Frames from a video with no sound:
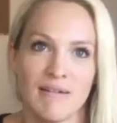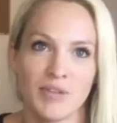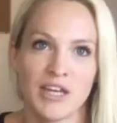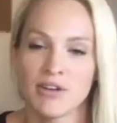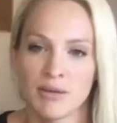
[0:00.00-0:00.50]

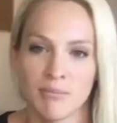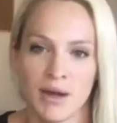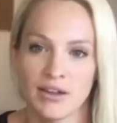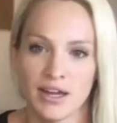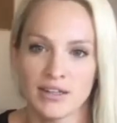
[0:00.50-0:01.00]
even in
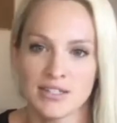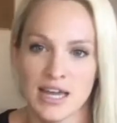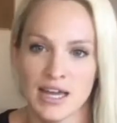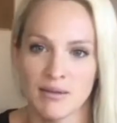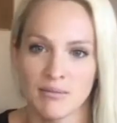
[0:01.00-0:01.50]
my like
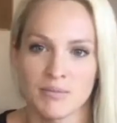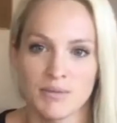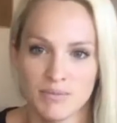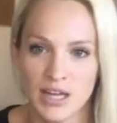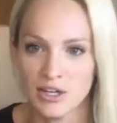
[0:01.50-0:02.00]
same
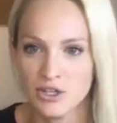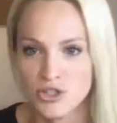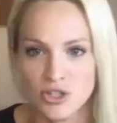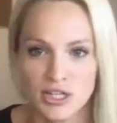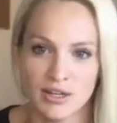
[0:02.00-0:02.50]

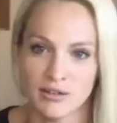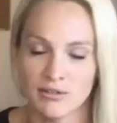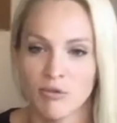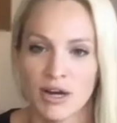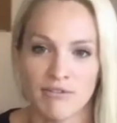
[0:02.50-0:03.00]
industry and
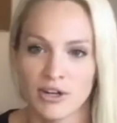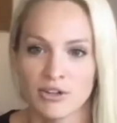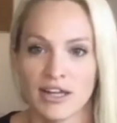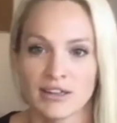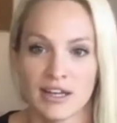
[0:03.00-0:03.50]
whatever,
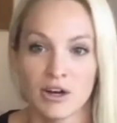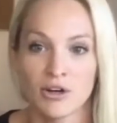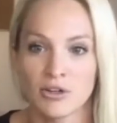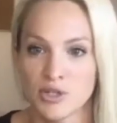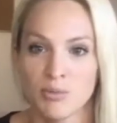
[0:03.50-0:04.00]
like that
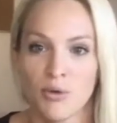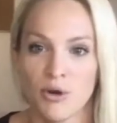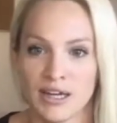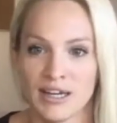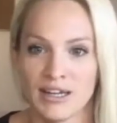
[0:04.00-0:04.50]
are
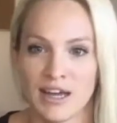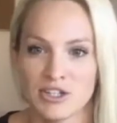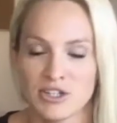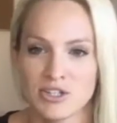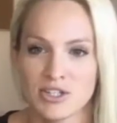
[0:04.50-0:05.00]
supporting and that
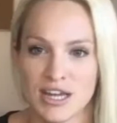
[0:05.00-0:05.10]
just,